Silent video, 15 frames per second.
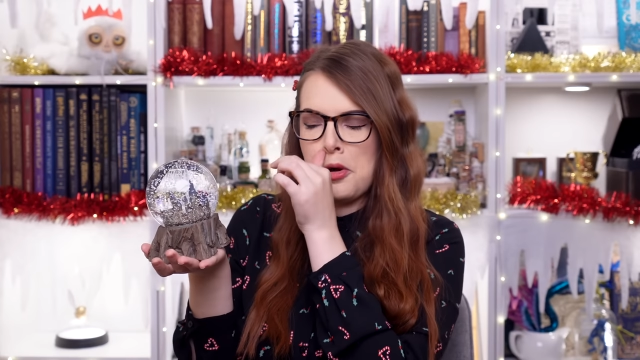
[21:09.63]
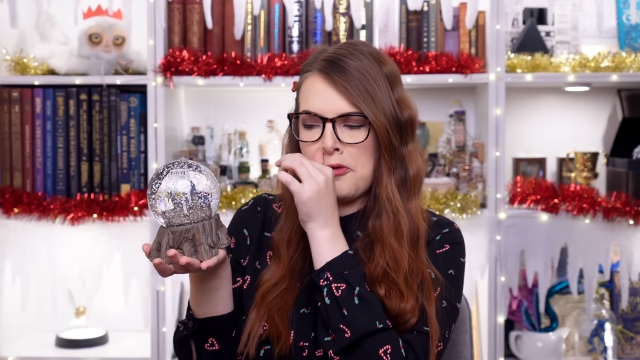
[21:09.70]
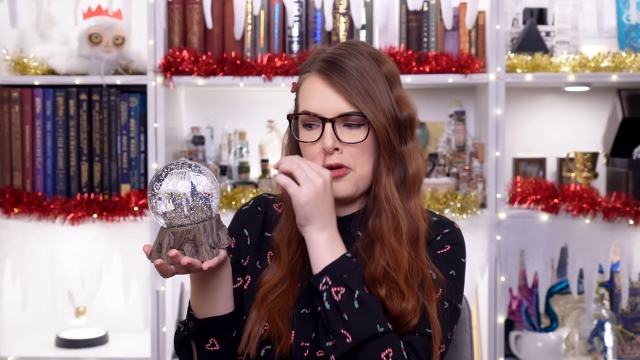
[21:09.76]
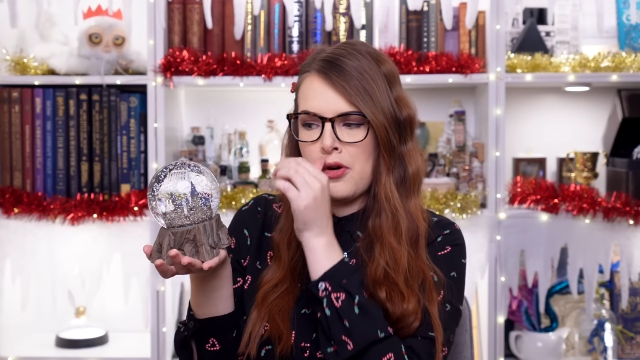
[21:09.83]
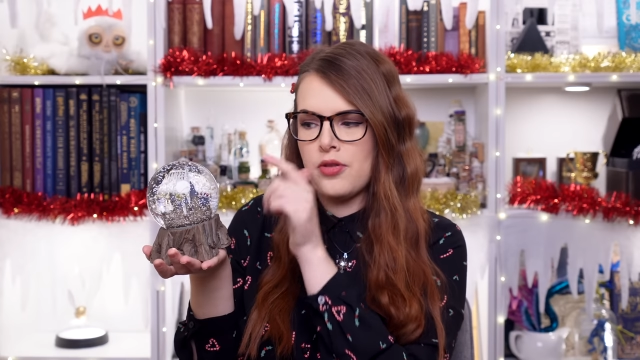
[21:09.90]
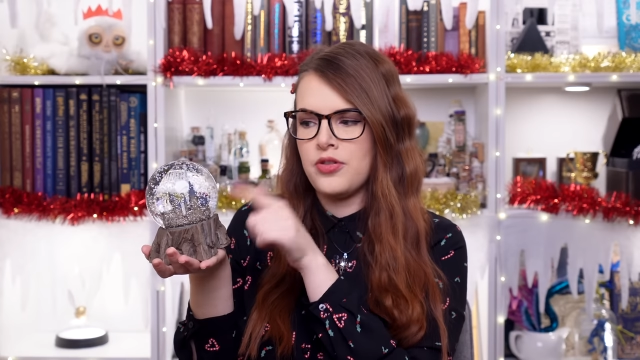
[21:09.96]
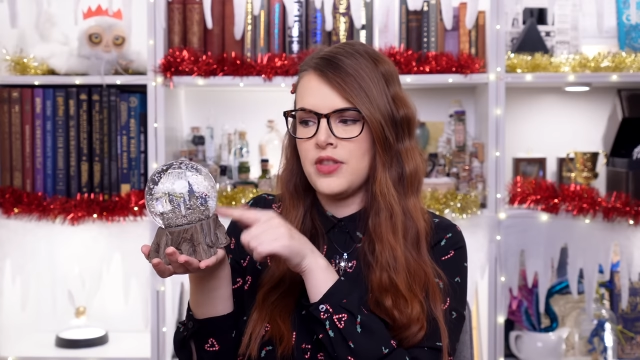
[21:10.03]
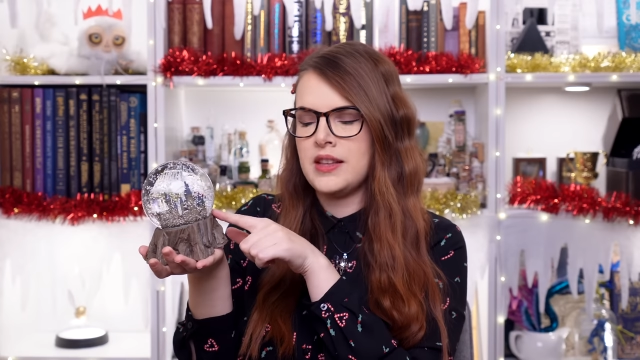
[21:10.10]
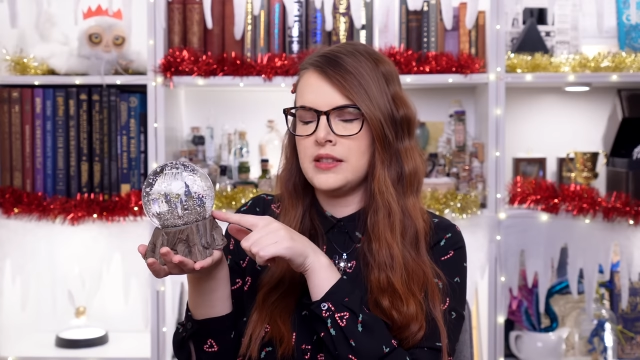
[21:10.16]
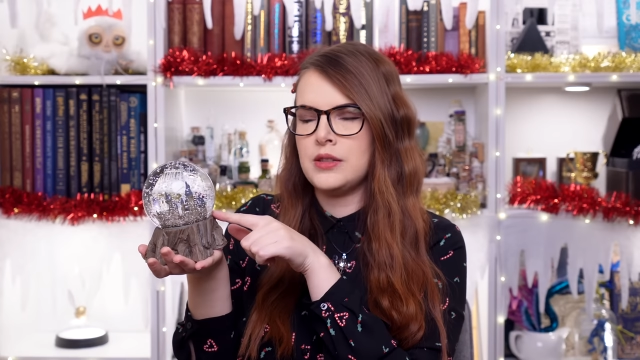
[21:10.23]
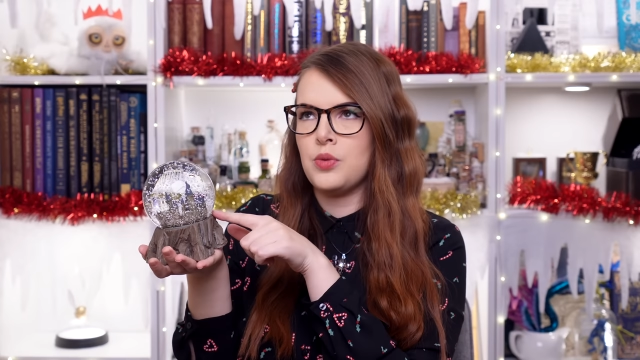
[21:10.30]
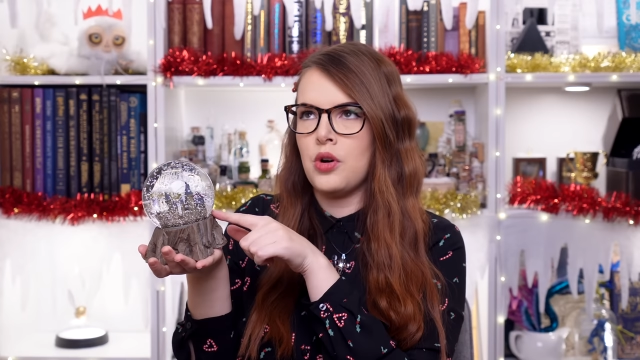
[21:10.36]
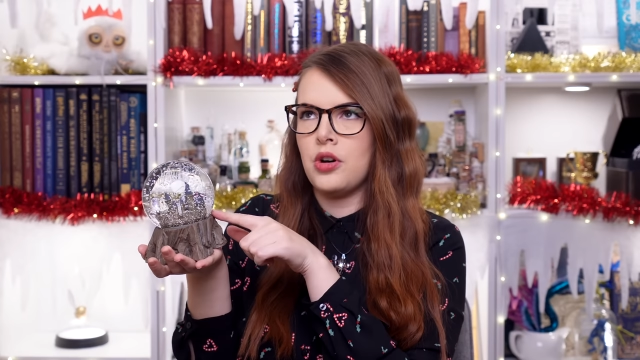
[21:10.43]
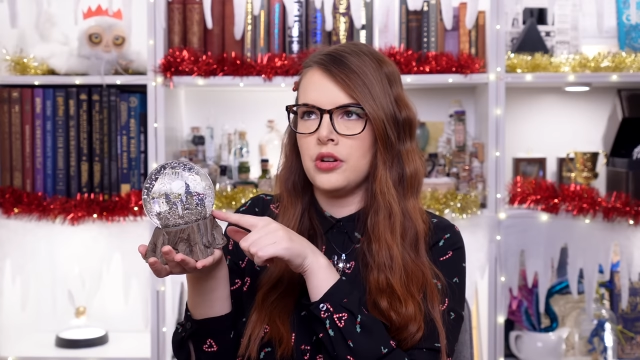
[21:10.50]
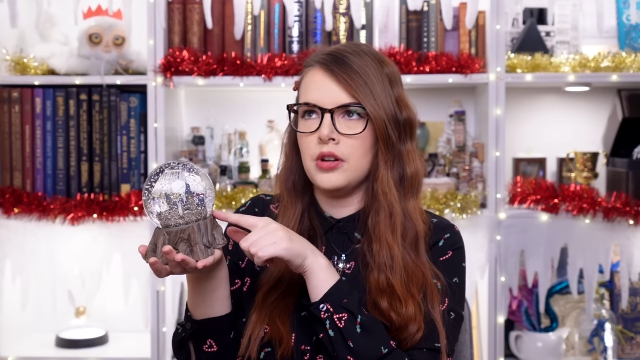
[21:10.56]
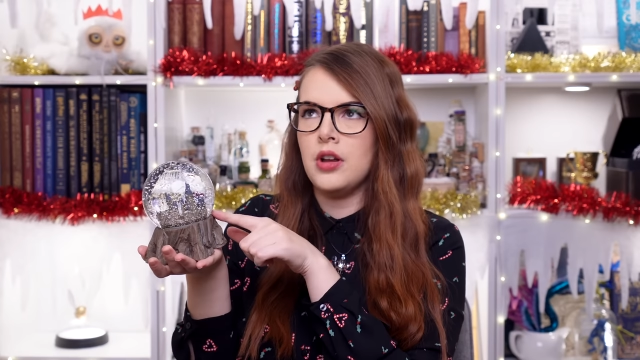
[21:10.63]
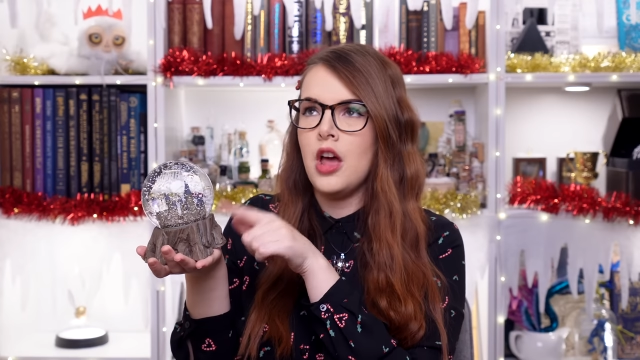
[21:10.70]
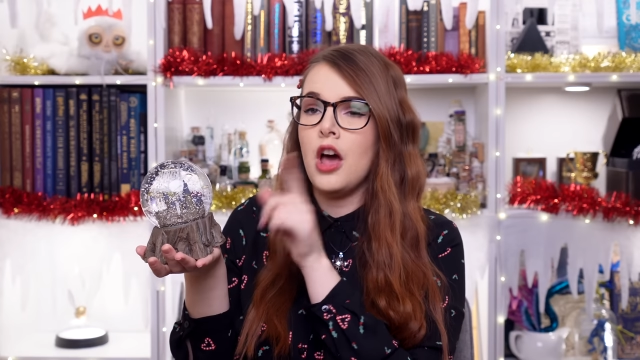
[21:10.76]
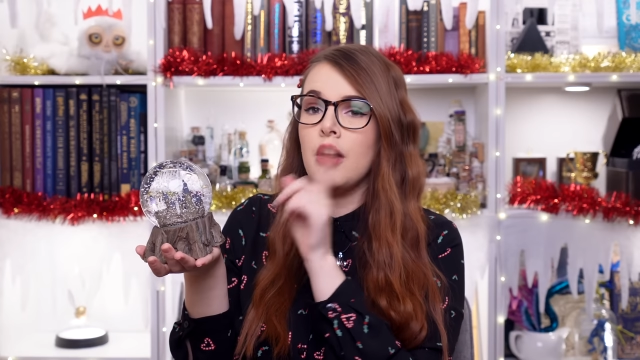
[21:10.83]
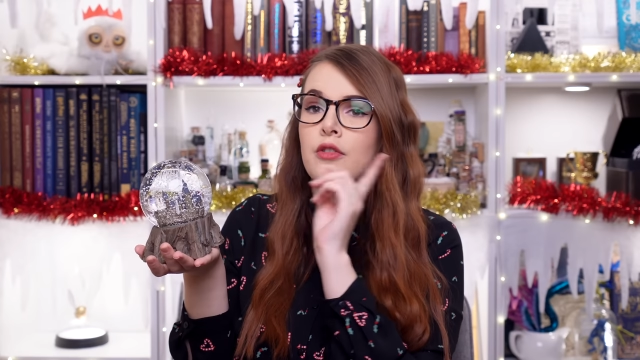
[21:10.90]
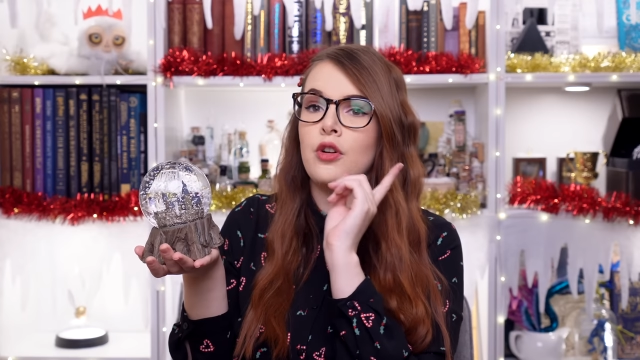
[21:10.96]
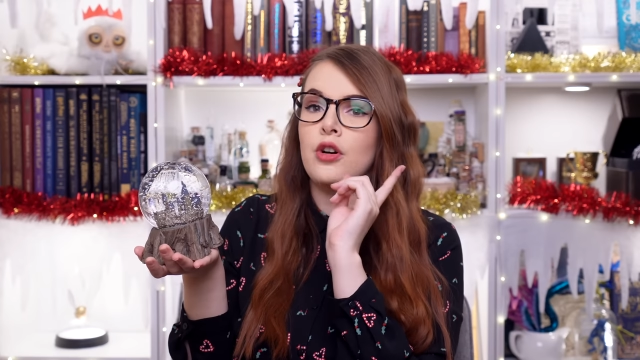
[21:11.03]
I've got this one,
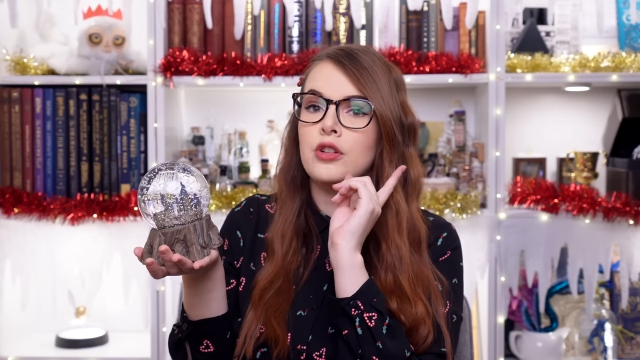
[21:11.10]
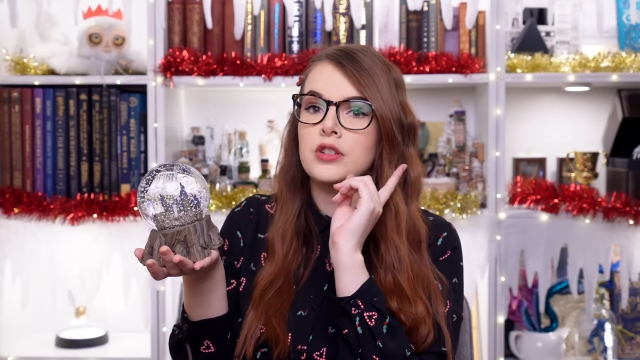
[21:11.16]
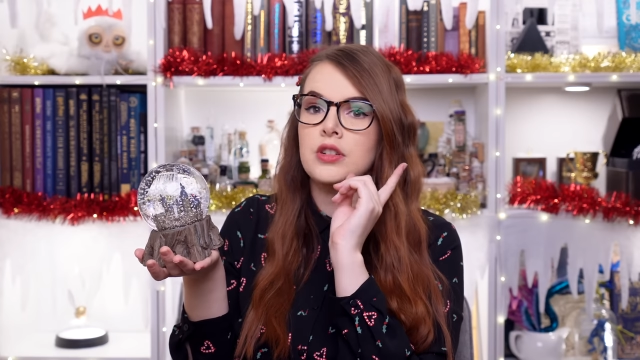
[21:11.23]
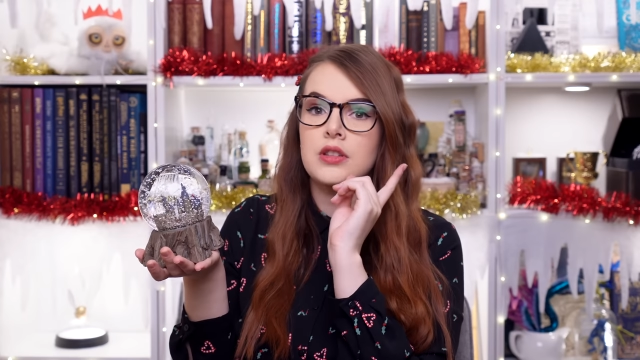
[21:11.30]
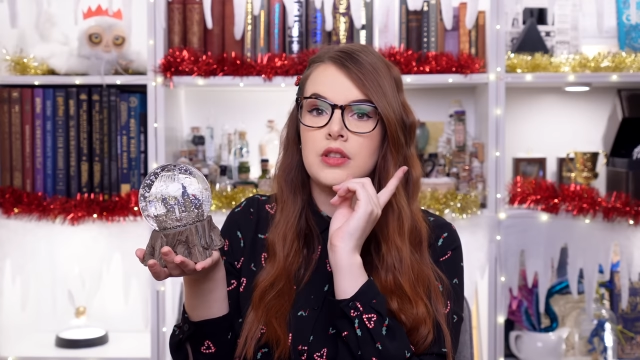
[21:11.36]
I've got